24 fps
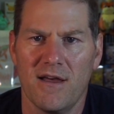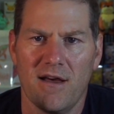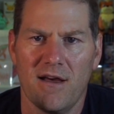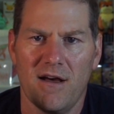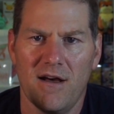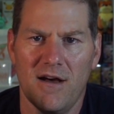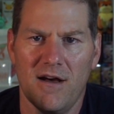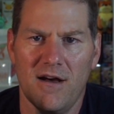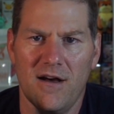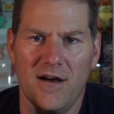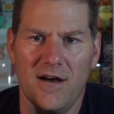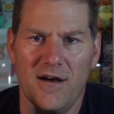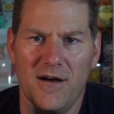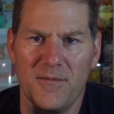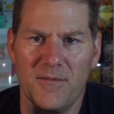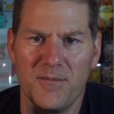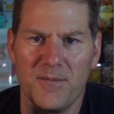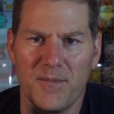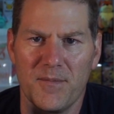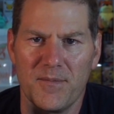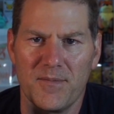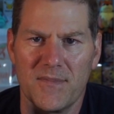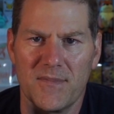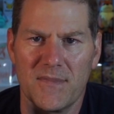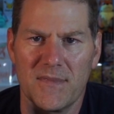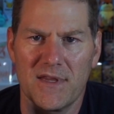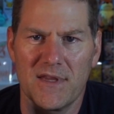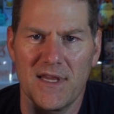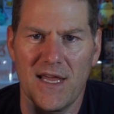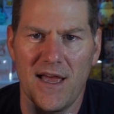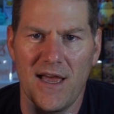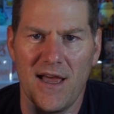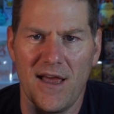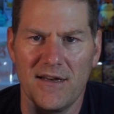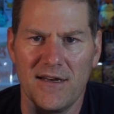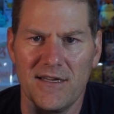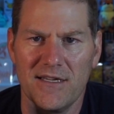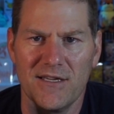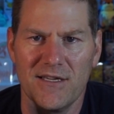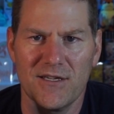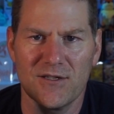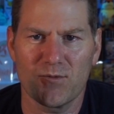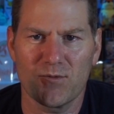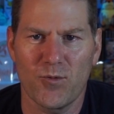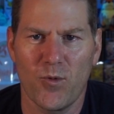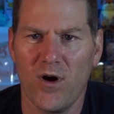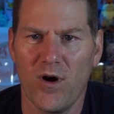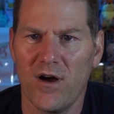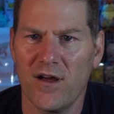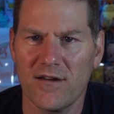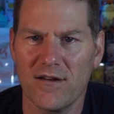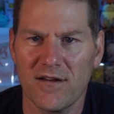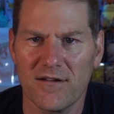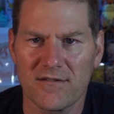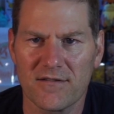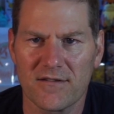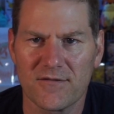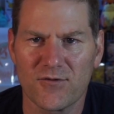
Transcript: That is what, a